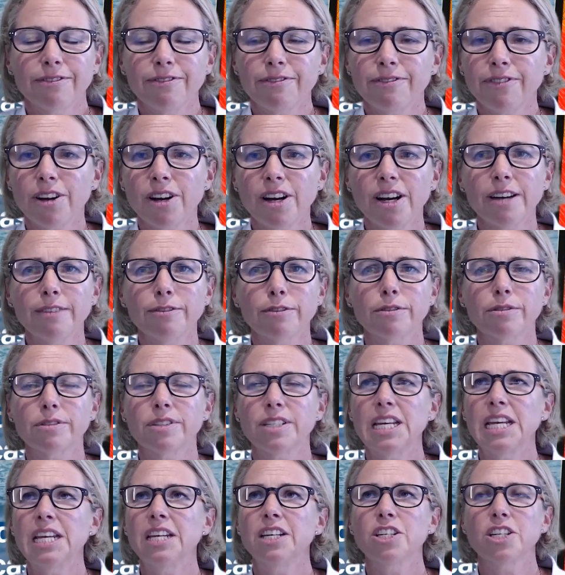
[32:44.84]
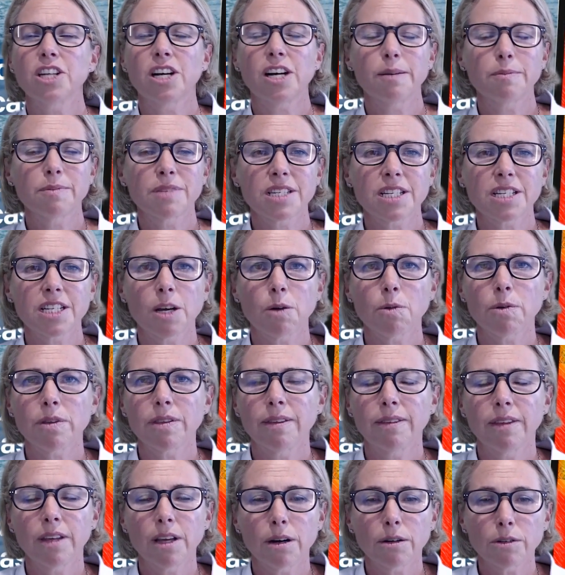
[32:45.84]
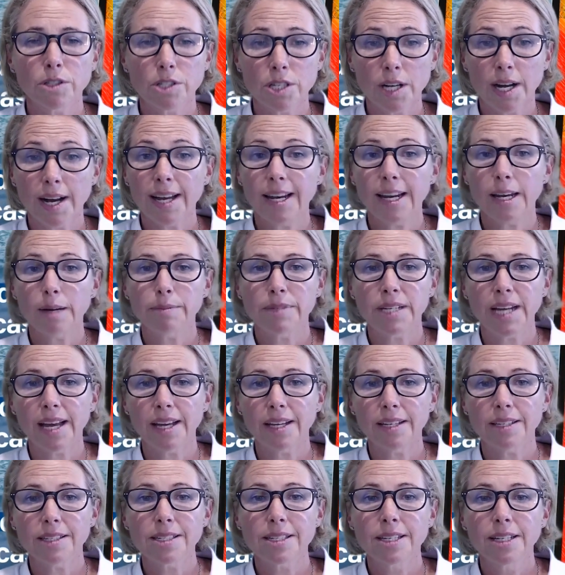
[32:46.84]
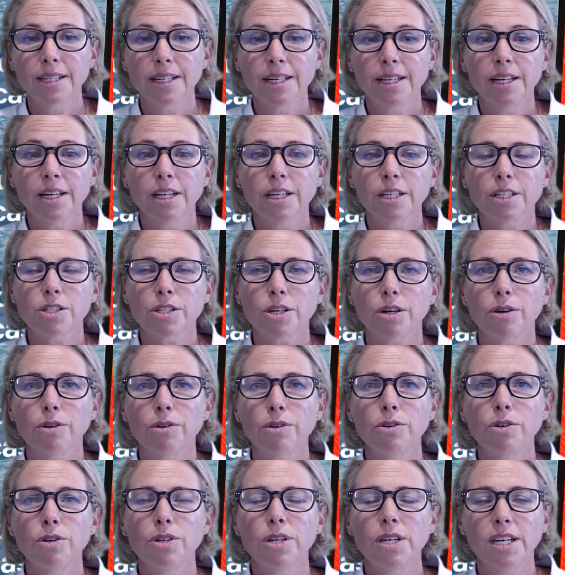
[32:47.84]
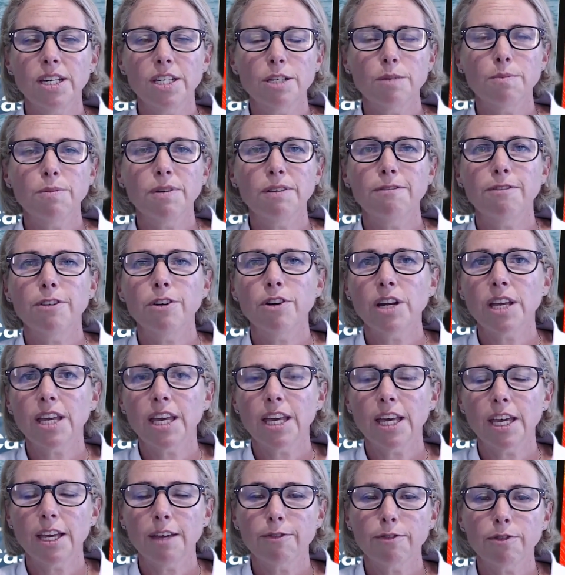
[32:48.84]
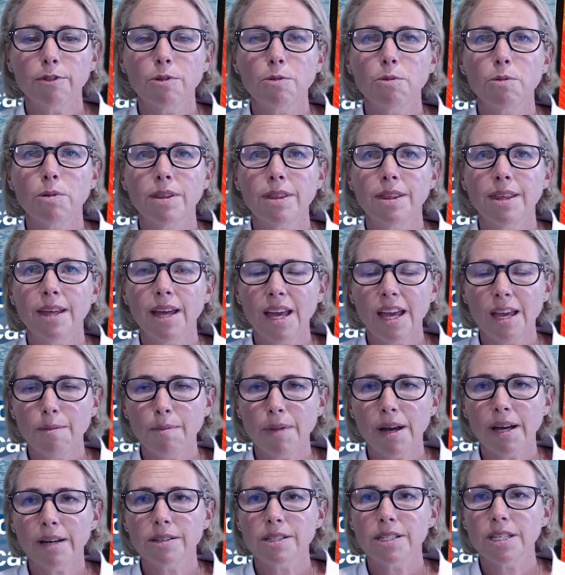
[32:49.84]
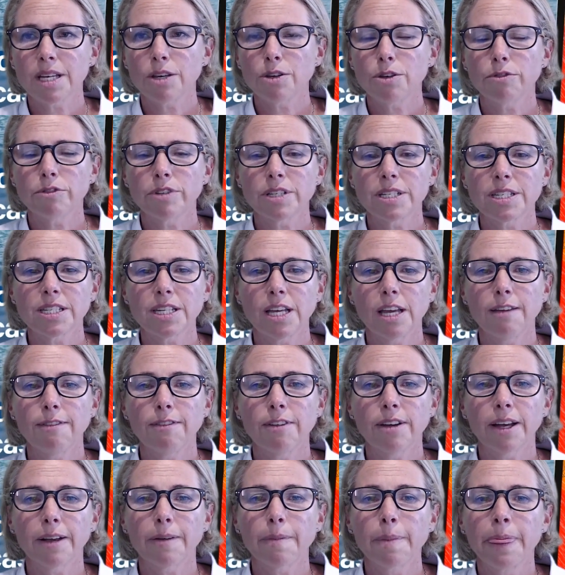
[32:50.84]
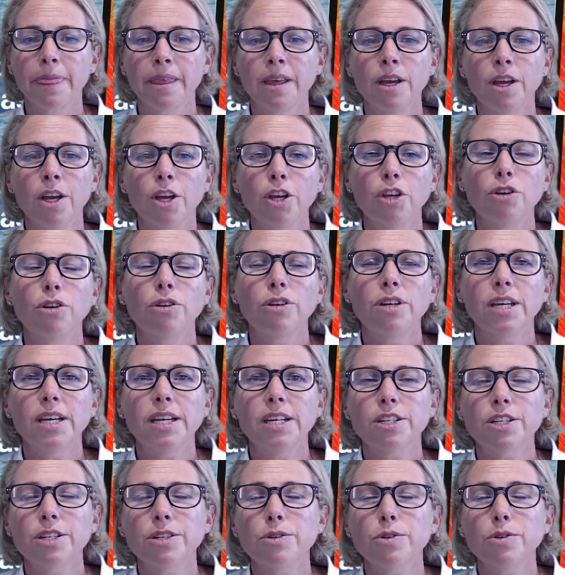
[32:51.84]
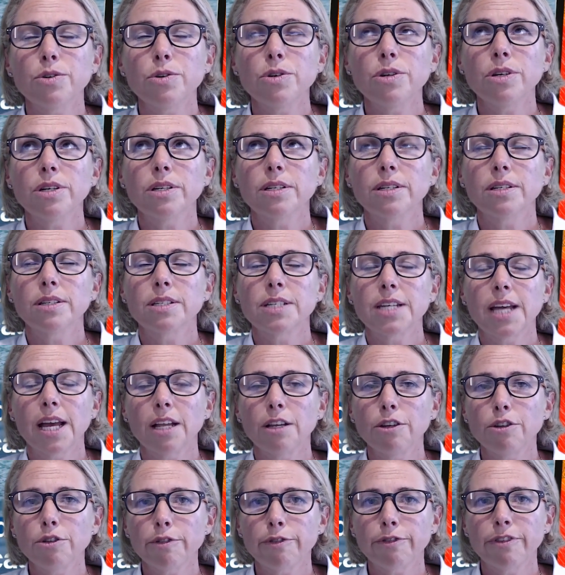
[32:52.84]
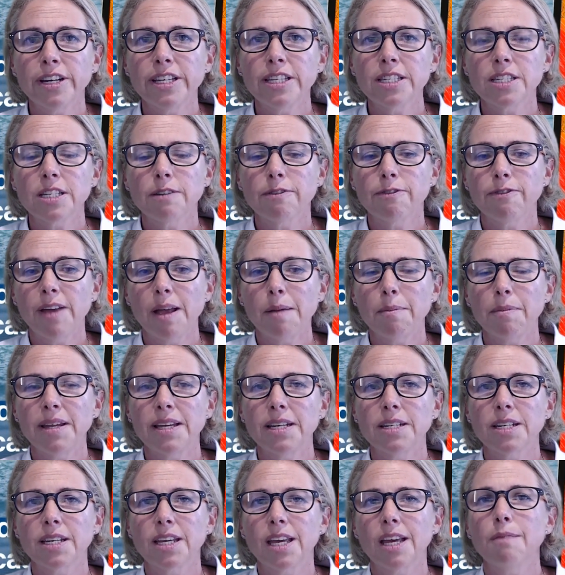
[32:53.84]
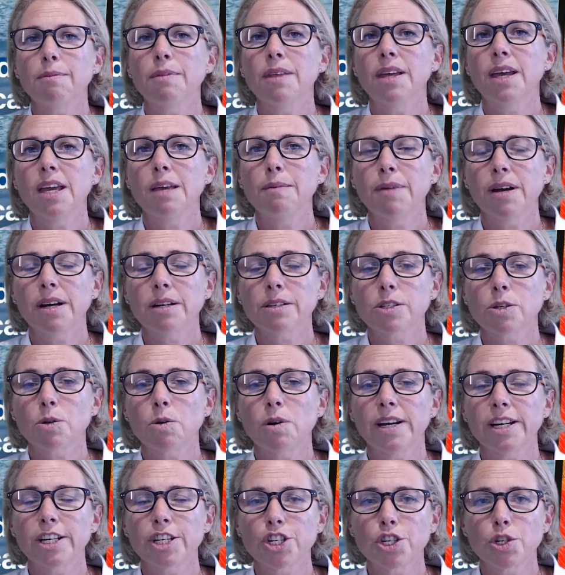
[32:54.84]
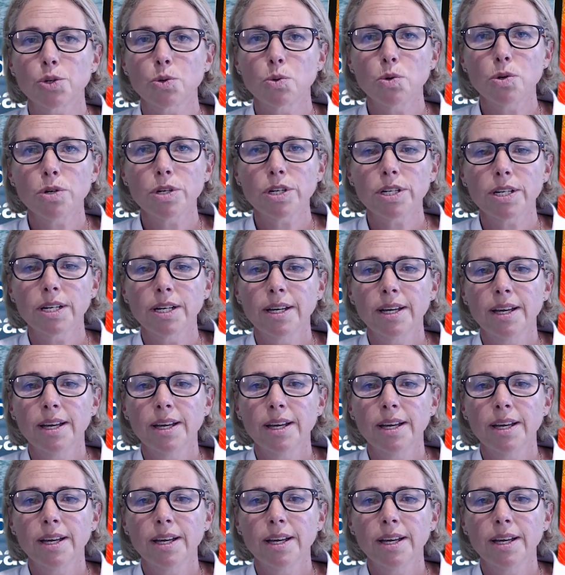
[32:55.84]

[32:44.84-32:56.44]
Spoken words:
5 or 10 times slower than the old dial-up days. So you need to be very careful with the emails that you're receiving. You need to tell your friends and family to keep the emails quite short,